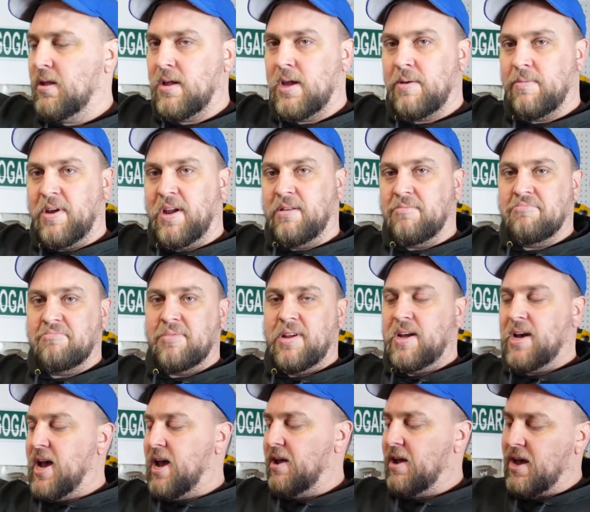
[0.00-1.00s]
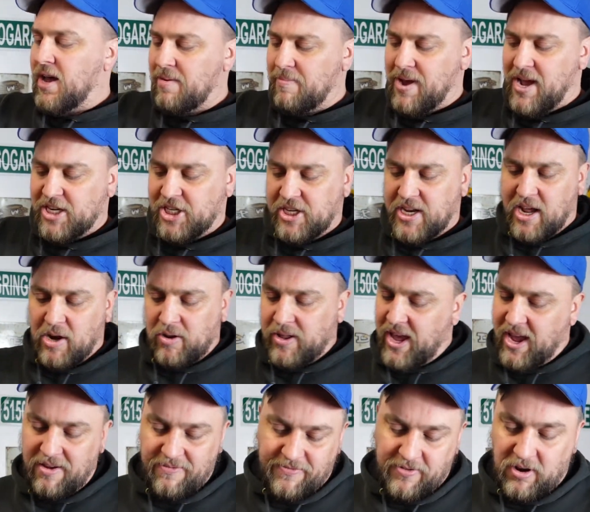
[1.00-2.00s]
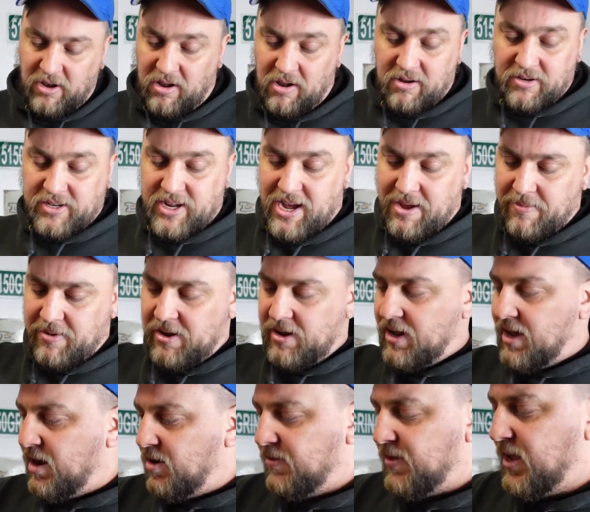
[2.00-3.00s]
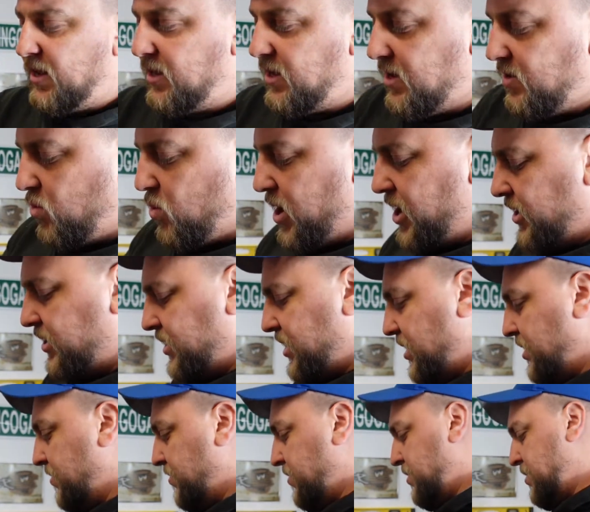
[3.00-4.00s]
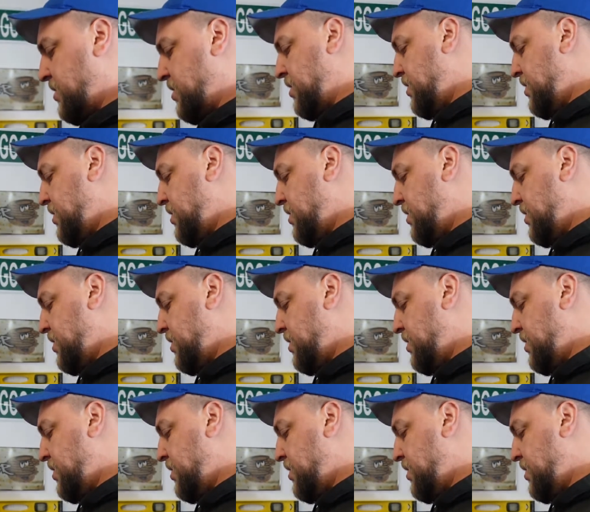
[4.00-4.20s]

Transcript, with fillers: I mean, I, would imagine that'll hang for a long time. I don't think the wire's gonna